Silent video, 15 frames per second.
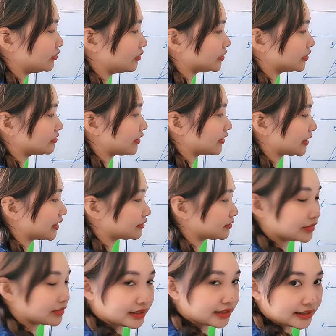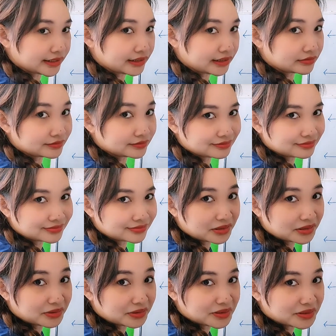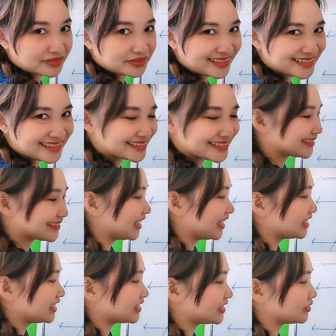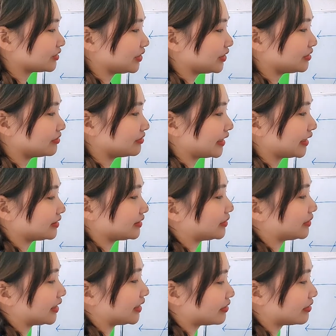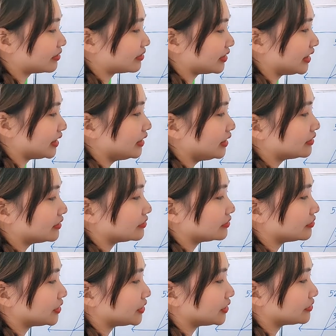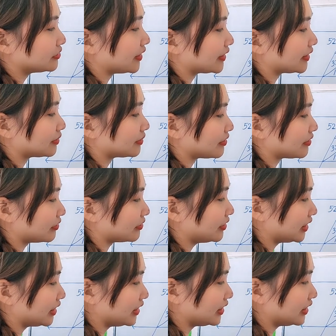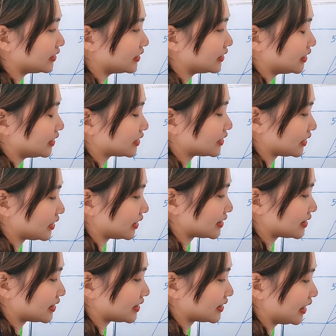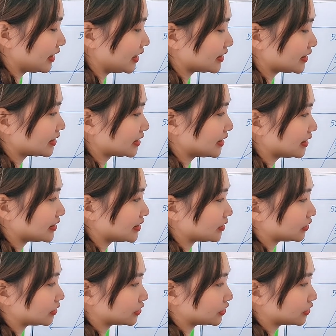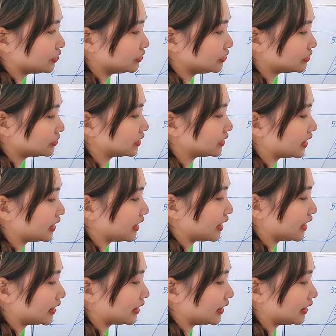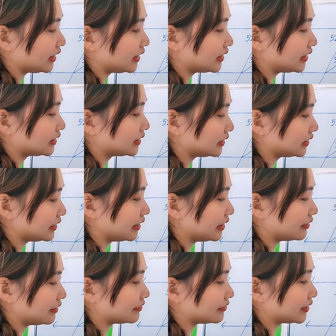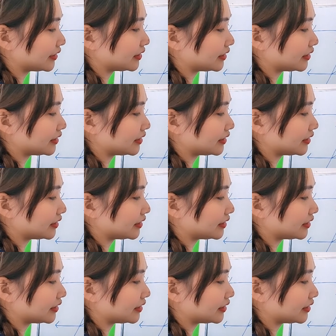divide it by, am I too fast? So we divide it by 3, we divide by 3, so that is x is equal to 11.